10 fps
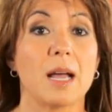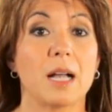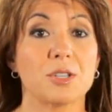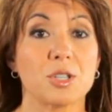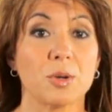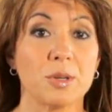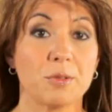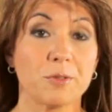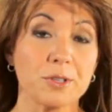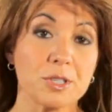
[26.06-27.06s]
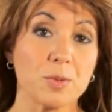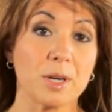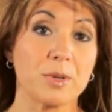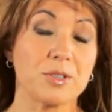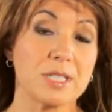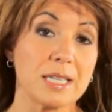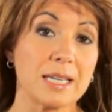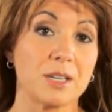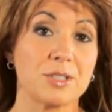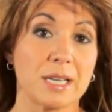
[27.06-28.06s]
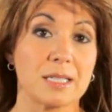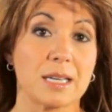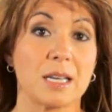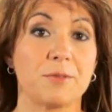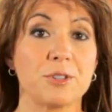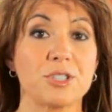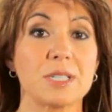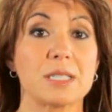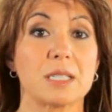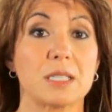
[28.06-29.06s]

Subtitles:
I'll show you the first way when you're sitting at your desk, and if you're just